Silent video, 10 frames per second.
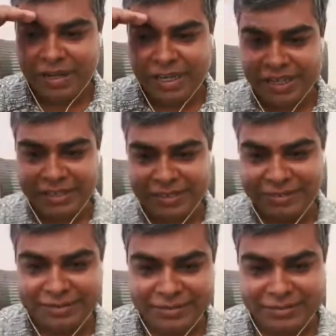So thank you for
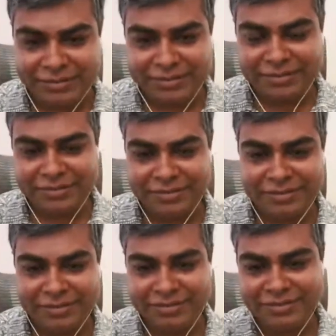your time. See you
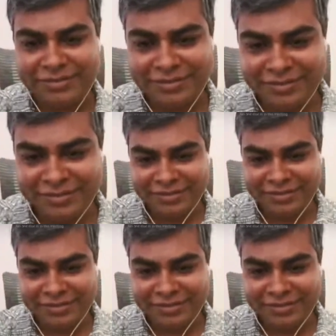soon. Yeah.